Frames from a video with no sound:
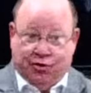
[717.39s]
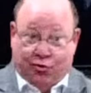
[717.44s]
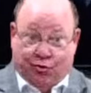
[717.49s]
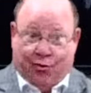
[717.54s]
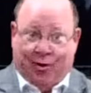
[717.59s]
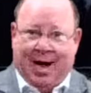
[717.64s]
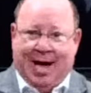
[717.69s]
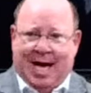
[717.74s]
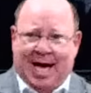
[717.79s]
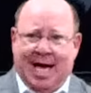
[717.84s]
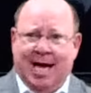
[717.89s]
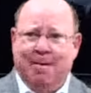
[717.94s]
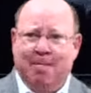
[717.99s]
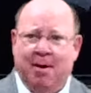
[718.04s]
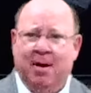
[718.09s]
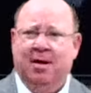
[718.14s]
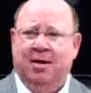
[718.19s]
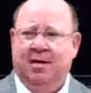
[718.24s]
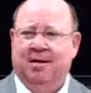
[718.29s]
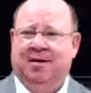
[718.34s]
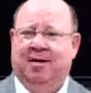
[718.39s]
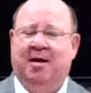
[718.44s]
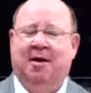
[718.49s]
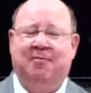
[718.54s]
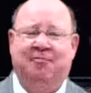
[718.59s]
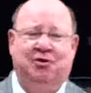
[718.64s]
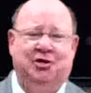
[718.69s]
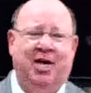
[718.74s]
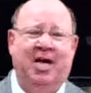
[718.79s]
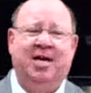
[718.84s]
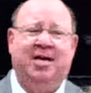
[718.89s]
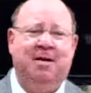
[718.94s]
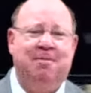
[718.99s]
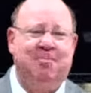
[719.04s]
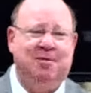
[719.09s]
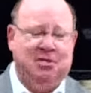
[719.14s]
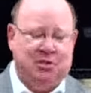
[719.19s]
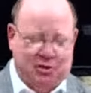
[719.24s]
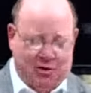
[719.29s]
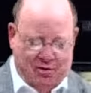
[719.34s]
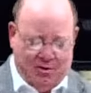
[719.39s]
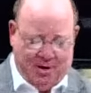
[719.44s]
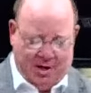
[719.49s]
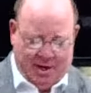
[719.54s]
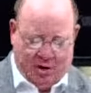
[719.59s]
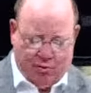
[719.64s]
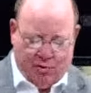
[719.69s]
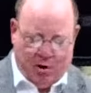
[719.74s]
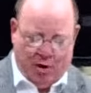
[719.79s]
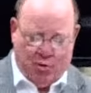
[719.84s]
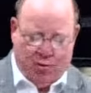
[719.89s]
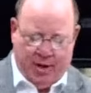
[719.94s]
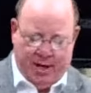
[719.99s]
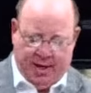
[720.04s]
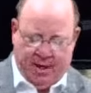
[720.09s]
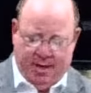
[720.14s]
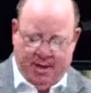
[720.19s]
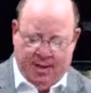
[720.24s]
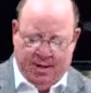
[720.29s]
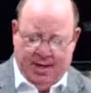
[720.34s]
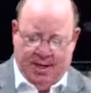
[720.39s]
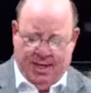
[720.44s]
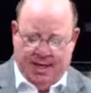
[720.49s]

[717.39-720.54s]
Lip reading: tribe of Jacob is certainly growing,